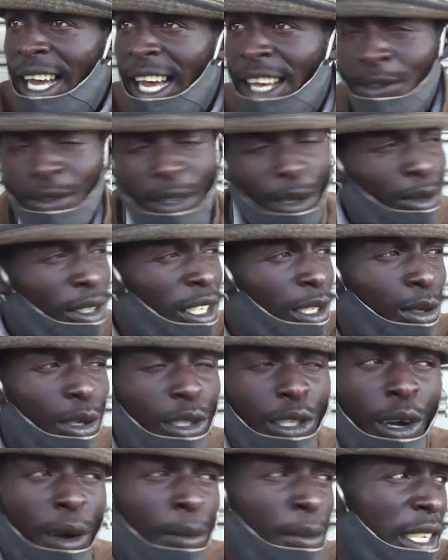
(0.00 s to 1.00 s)
As you vote,
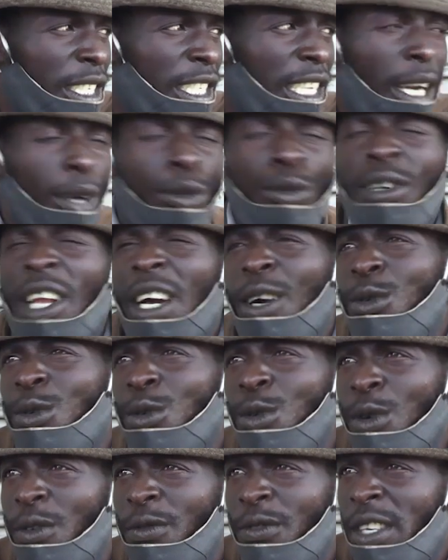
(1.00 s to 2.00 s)
social media, you can't get
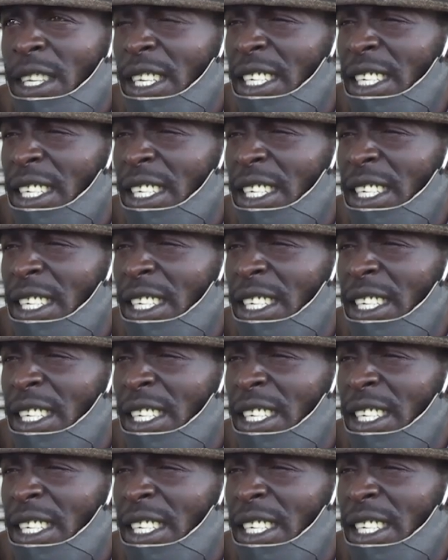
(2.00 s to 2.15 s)
a ballot. You